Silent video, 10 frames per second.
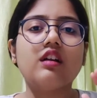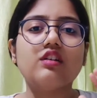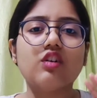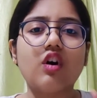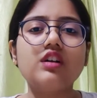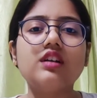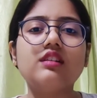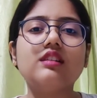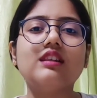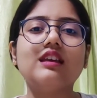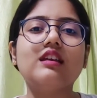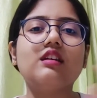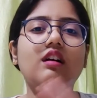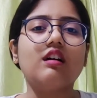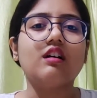not
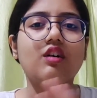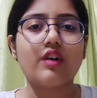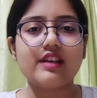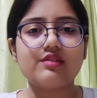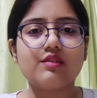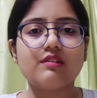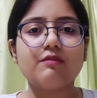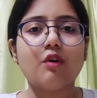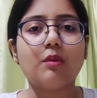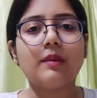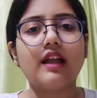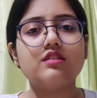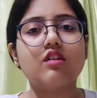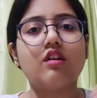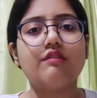the horizontal
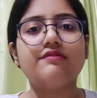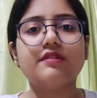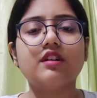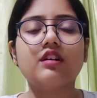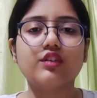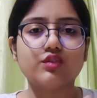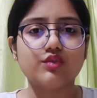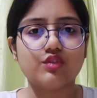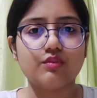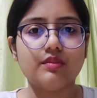format of YouTube